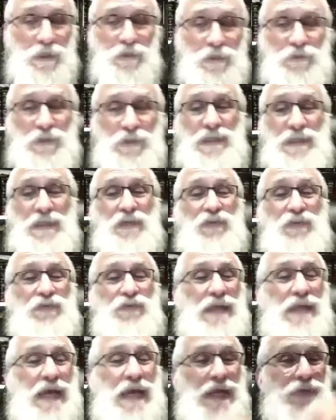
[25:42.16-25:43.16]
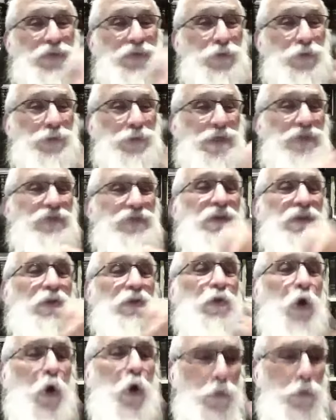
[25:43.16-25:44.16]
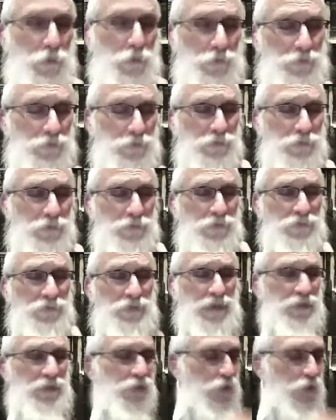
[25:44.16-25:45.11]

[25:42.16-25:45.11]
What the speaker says: To the extent you're even lower than the